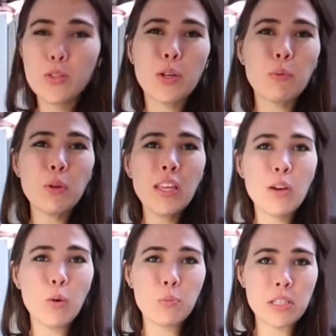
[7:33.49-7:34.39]
So I really
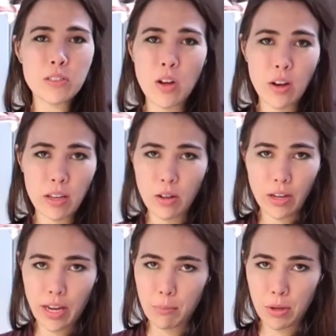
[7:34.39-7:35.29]
hope this talking
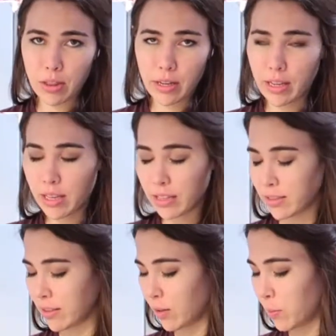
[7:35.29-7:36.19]
on camera thing
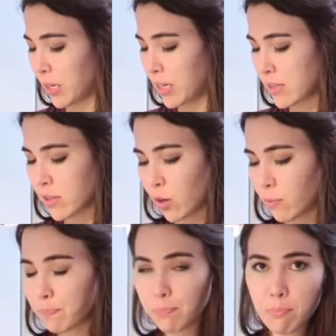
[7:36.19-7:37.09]
gets a little bit
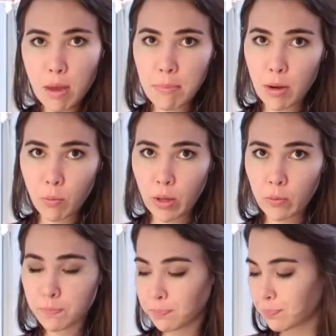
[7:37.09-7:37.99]
easier. Maybe it
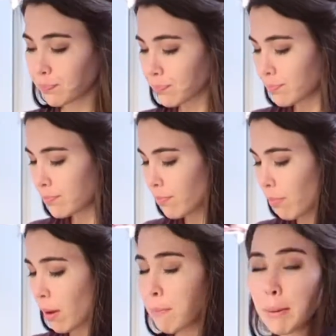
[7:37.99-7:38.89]
will.
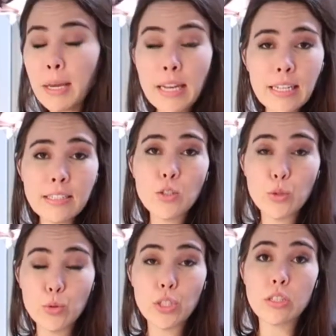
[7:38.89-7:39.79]
Maybe I need
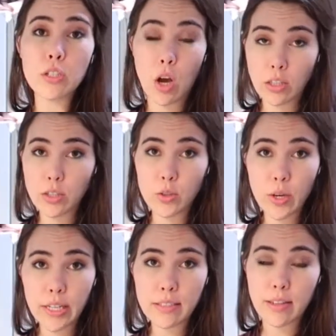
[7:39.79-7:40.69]
to just talk to you
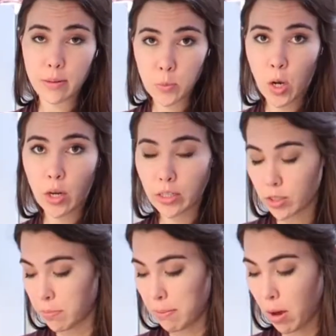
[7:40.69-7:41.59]
guys like I'm talking
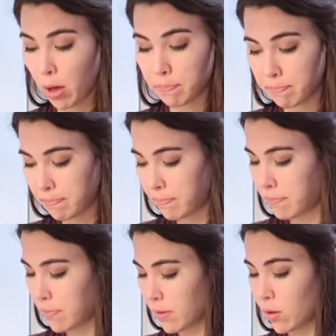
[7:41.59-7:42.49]
to my mom
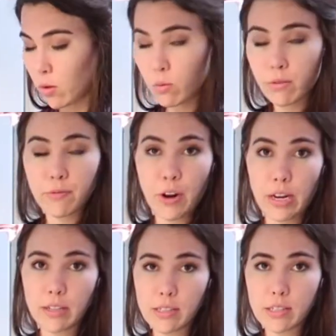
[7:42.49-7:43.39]
or
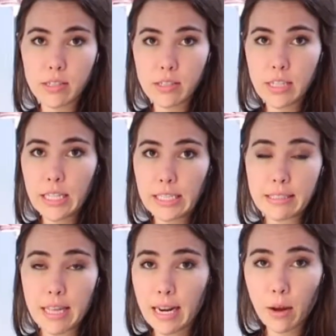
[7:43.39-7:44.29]
friend.
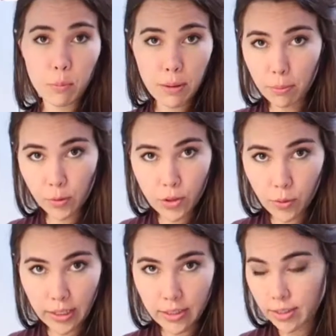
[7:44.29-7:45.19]
Is that how people
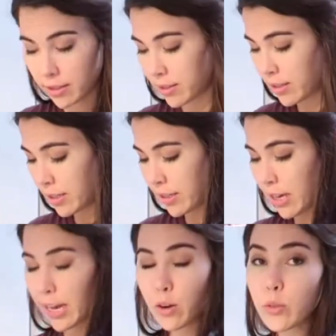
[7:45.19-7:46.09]
do it?
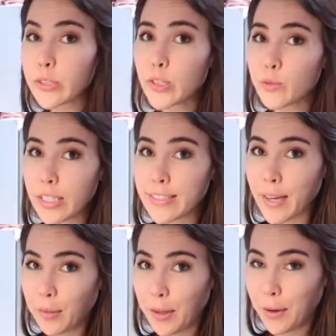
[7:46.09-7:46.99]
I know there's friends
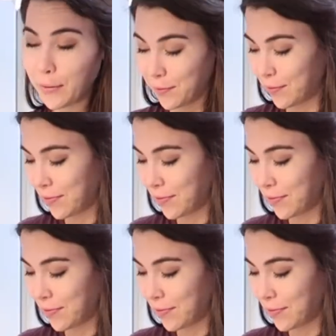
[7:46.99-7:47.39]
out there.